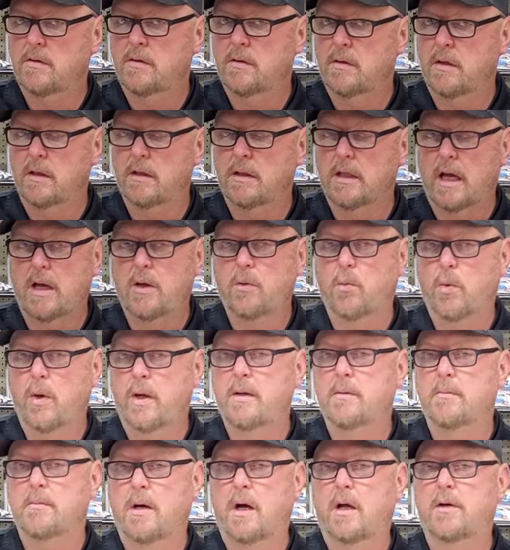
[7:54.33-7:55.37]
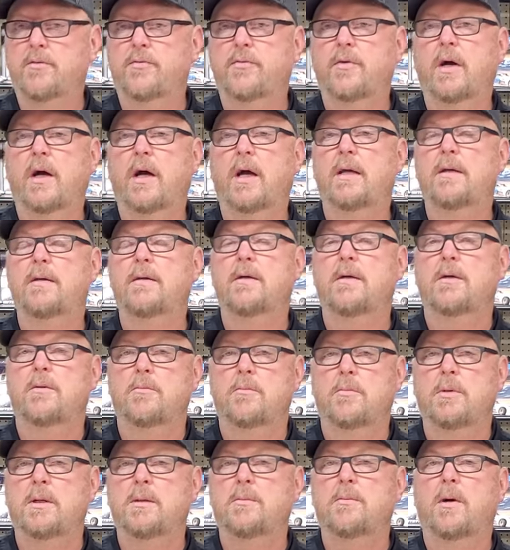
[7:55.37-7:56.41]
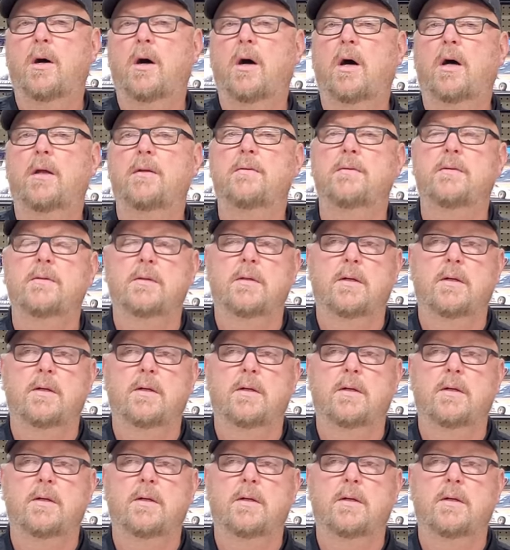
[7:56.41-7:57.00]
a lightweight modified B-mod,